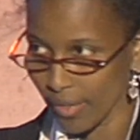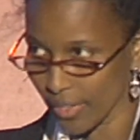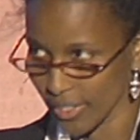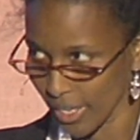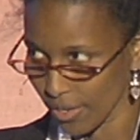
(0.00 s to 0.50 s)

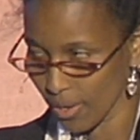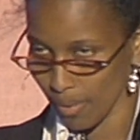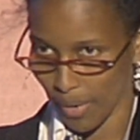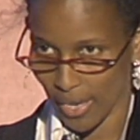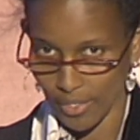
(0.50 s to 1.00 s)
The
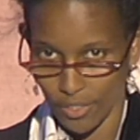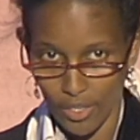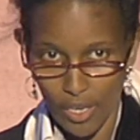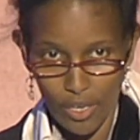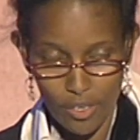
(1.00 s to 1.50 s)
secular
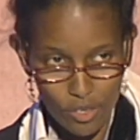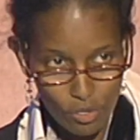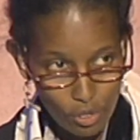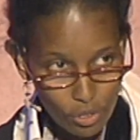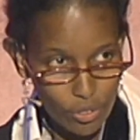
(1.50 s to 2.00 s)
parties did
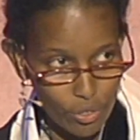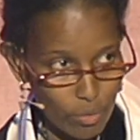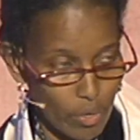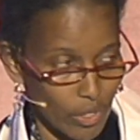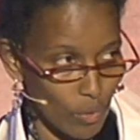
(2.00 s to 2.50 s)
not
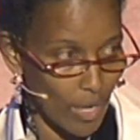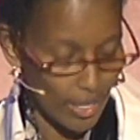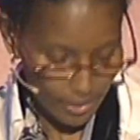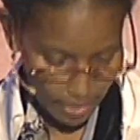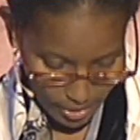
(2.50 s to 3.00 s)
do as well
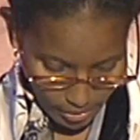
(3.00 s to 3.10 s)
as the